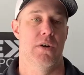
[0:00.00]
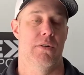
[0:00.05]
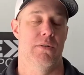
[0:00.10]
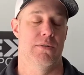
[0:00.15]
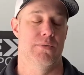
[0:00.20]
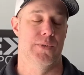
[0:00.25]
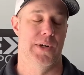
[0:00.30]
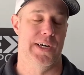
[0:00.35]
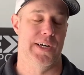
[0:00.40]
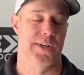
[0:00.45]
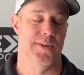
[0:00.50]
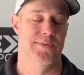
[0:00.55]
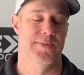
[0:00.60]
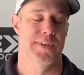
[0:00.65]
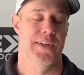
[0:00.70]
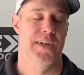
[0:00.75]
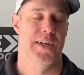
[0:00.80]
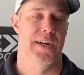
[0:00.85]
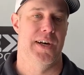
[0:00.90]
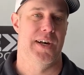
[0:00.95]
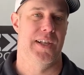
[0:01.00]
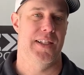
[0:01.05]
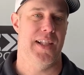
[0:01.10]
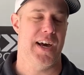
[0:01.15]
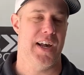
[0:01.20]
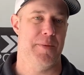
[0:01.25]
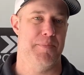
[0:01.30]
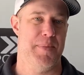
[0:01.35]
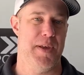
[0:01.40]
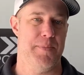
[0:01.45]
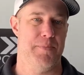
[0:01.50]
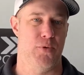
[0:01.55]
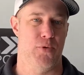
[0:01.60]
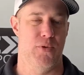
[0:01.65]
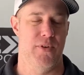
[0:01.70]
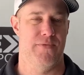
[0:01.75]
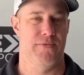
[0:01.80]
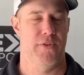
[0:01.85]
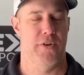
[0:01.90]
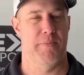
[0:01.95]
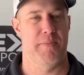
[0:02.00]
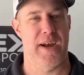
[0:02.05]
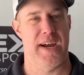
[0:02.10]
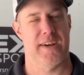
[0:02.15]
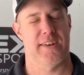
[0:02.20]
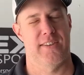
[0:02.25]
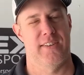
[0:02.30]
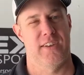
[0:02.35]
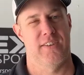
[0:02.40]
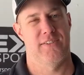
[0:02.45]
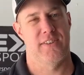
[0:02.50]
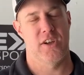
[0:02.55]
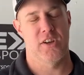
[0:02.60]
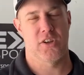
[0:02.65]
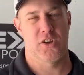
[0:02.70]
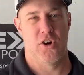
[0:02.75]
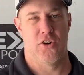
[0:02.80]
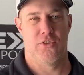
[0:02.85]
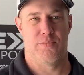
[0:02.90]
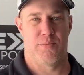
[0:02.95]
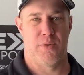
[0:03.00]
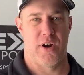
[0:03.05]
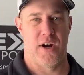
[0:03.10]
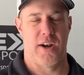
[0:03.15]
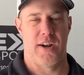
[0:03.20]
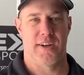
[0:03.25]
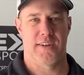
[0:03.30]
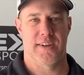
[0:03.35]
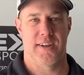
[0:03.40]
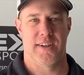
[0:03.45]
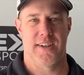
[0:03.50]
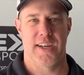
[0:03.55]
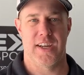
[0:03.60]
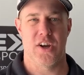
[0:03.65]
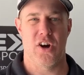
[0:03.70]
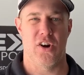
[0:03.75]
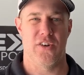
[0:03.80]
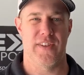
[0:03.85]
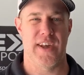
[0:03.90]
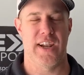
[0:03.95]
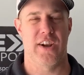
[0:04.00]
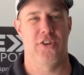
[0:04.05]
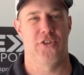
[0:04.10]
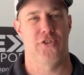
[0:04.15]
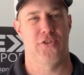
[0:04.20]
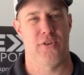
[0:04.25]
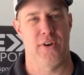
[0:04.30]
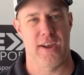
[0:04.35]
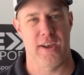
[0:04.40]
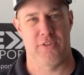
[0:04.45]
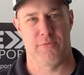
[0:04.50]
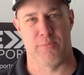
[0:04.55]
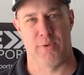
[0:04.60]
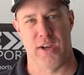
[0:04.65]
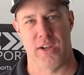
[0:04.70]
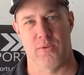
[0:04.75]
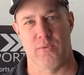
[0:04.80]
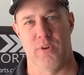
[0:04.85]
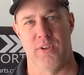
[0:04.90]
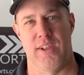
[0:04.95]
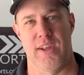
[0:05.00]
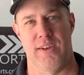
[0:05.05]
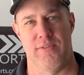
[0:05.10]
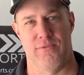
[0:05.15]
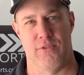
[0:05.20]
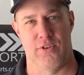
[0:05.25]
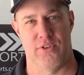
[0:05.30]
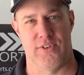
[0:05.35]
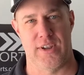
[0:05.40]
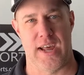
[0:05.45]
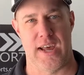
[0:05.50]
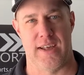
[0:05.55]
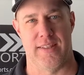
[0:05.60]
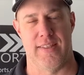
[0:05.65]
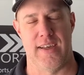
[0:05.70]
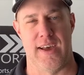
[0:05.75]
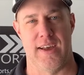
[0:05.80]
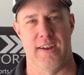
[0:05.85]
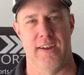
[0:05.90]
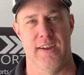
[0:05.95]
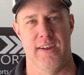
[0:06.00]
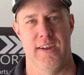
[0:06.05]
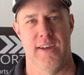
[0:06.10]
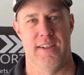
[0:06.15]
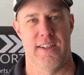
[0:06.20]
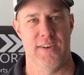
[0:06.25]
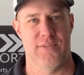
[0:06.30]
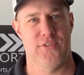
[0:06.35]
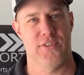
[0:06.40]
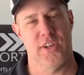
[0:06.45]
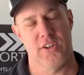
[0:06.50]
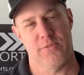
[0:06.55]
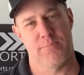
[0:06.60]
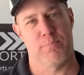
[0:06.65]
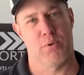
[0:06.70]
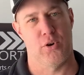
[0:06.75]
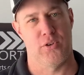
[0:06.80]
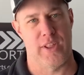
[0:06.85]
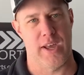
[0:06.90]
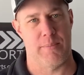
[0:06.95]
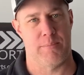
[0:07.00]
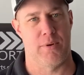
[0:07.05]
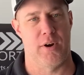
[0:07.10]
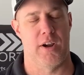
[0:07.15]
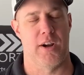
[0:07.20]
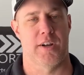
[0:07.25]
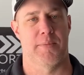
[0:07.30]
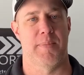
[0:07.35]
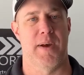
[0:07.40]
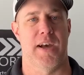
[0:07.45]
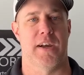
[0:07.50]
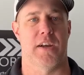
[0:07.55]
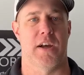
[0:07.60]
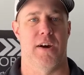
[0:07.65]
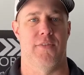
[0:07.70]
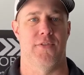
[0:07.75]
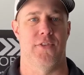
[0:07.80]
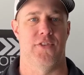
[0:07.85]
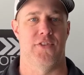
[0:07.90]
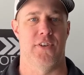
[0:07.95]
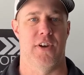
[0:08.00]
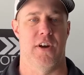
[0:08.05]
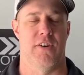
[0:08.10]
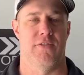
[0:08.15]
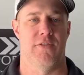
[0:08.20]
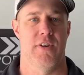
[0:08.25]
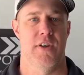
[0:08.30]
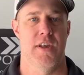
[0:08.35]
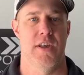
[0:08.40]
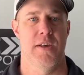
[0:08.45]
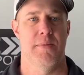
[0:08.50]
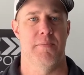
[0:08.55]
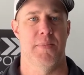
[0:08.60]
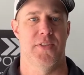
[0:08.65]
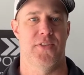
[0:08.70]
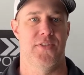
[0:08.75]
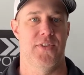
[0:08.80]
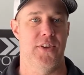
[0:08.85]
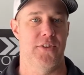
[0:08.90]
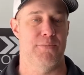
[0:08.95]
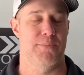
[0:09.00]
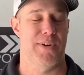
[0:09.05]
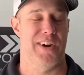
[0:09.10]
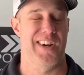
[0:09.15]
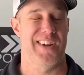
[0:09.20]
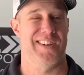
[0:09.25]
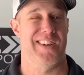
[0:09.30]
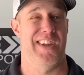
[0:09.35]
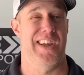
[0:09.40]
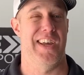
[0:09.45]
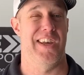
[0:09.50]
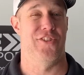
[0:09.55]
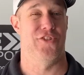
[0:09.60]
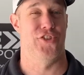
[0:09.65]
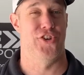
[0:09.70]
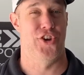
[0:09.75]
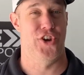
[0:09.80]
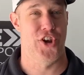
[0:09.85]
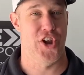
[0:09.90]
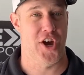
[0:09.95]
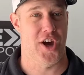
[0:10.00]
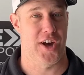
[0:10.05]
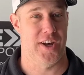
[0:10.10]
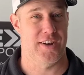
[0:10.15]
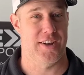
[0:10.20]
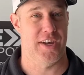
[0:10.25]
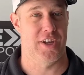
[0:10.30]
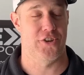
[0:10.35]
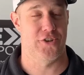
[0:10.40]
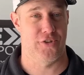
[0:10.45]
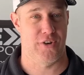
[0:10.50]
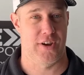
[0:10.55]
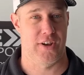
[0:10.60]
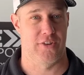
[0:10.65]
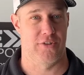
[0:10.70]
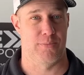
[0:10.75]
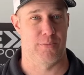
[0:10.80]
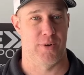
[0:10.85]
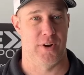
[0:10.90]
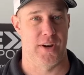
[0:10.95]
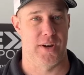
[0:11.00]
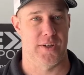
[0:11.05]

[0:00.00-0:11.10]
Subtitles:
Well, a lot of people refer back to the Suncoast product and they called that a Transbrake when they first had that. And they've since pulled that product back off the shelf. But this product is not a Transbrake.